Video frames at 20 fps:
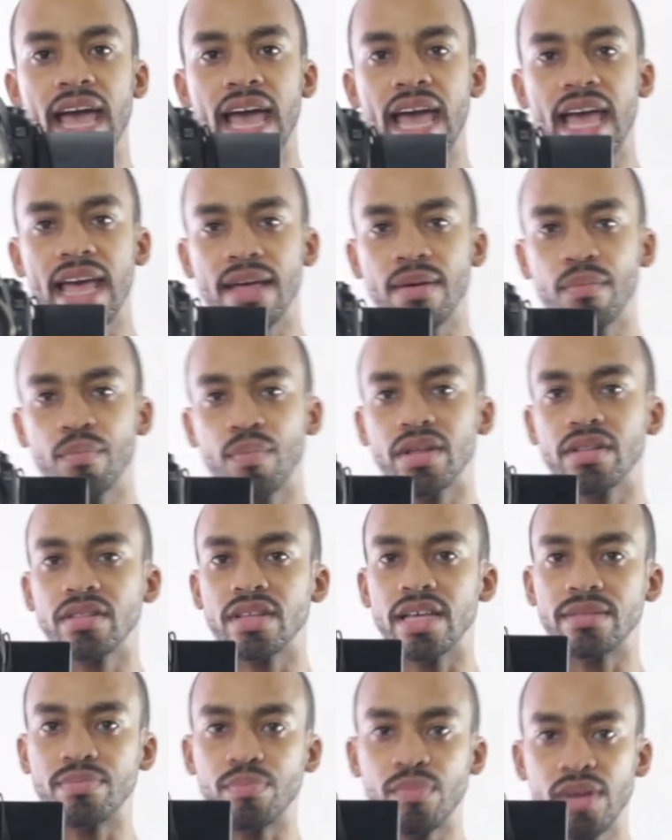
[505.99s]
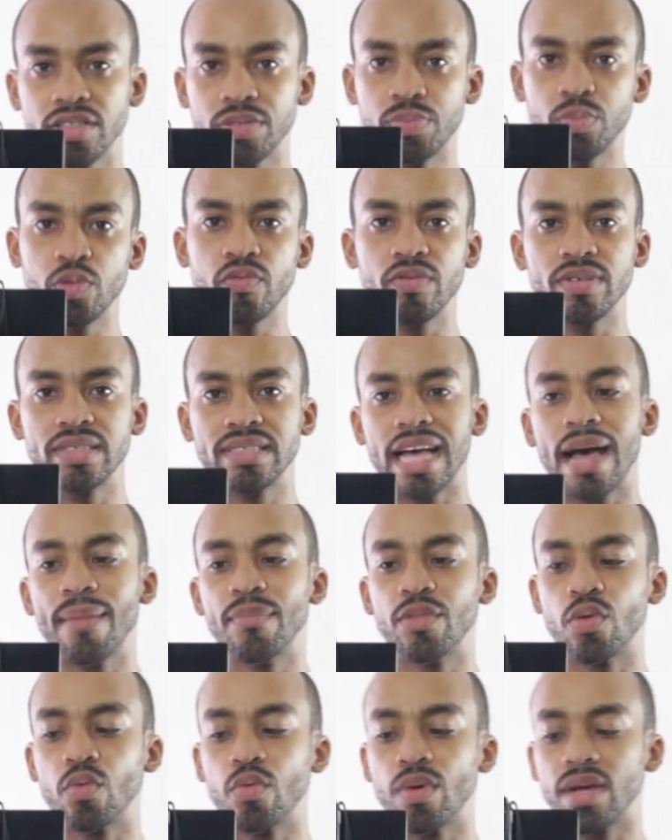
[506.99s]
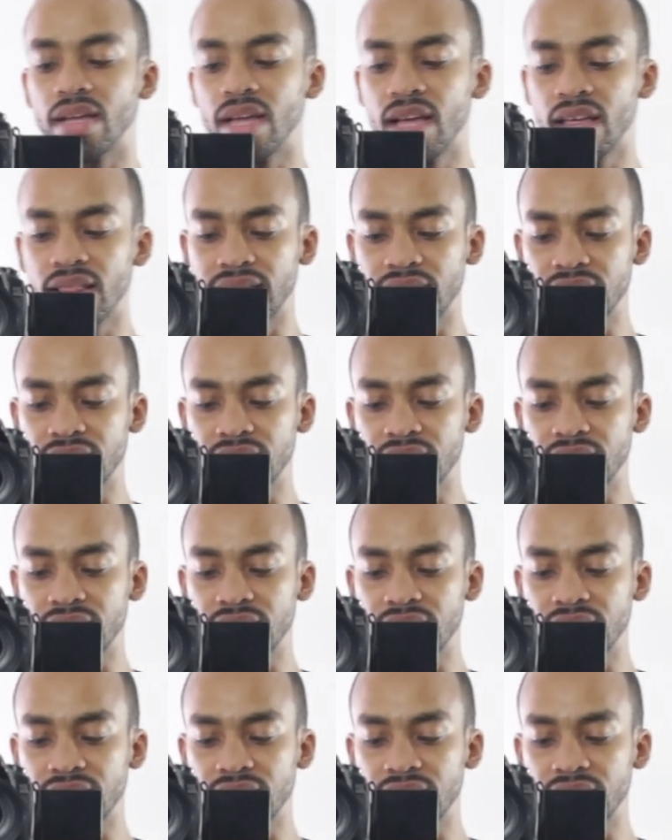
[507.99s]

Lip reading: But as much movement as I'm doing,